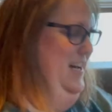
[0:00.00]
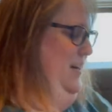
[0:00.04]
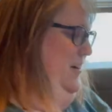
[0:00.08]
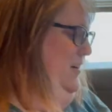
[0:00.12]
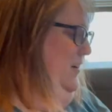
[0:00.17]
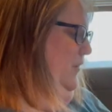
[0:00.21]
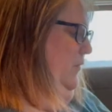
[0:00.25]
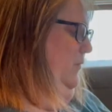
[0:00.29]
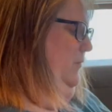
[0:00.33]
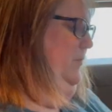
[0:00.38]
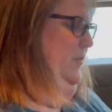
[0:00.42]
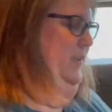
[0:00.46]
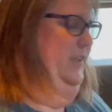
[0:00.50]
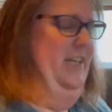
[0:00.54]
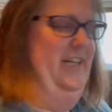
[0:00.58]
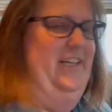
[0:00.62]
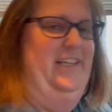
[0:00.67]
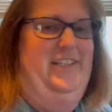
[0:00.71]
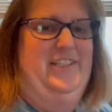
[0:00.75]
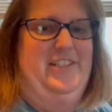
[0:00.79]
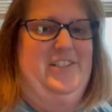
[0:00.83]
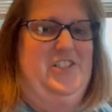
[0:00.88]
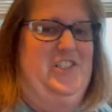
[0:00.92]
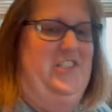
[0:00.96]
Hopefully I
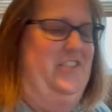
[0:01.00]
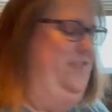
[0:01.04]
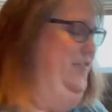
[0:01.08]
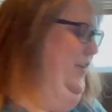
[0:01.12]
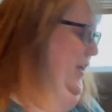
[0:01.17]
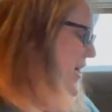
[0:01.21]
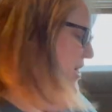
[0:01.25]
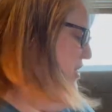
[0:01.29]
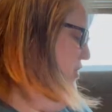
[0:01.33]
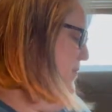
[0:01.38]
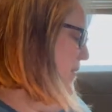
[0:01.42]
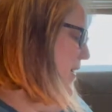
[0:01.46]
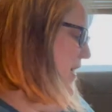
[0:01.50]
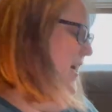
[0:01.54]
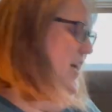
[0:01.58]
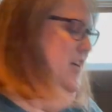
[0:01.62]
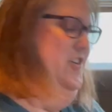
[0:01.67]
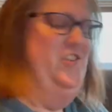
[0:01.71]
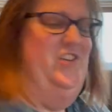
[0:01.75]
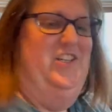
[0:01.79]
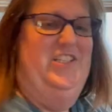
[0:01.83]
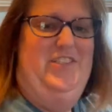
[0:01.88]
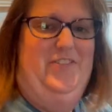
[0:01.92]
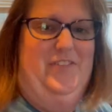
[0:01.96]
didn't just flash my
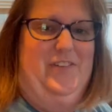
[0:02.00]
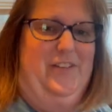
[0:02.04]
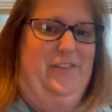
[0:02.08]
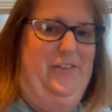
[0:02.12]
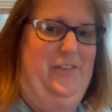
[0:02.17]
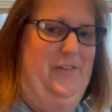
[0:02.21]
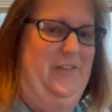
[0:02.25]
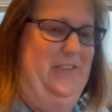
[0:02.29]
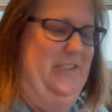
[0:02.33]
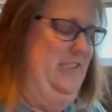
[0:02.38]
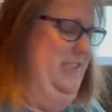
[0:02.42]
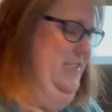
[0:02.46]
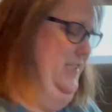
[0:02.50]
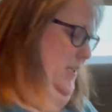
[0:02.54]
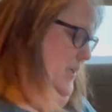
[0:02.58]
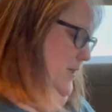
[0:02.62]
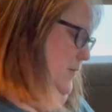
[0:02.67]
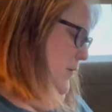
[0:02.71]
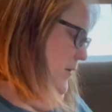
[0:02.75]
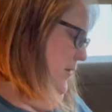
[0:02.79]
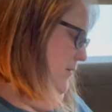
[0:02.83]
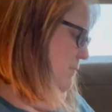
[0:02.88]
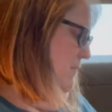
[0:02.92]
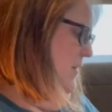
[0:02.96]
address for everyone to see,
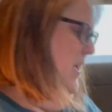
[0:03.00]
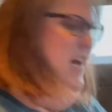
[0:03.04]
but